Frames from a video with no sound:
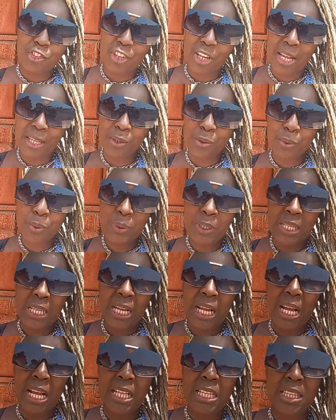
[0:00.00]
channel,
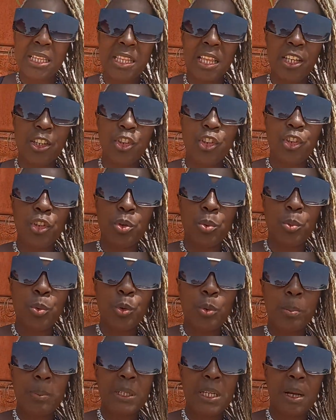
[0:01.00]
and then you
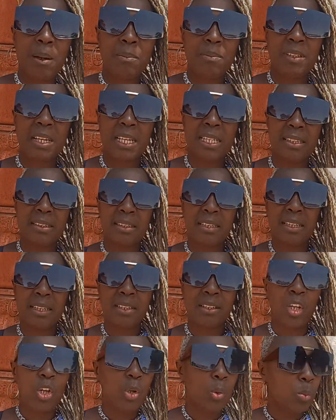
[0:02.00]
will be
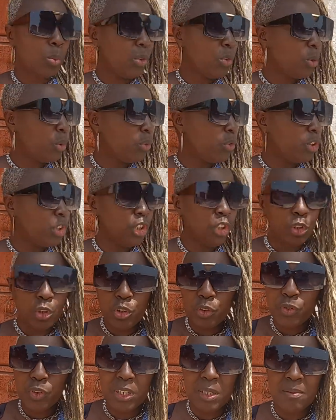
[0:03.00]
updated with all the
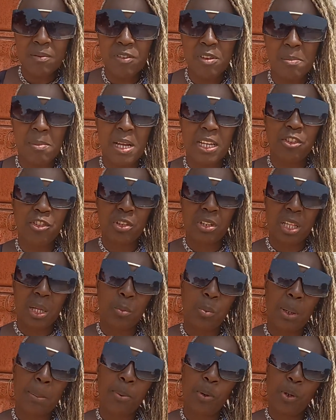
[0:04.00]
useful information that
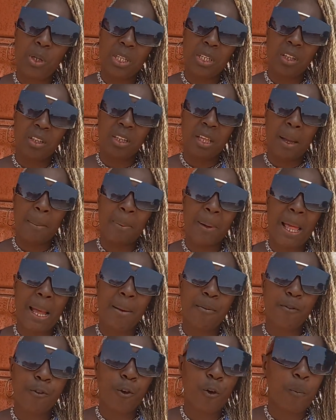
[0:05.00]
we're putting on our
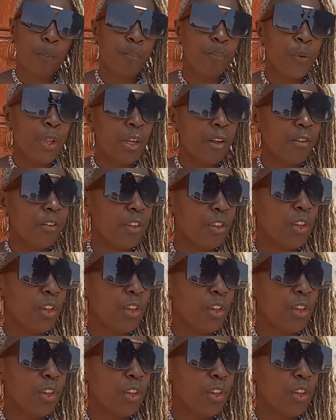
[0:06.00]
platform for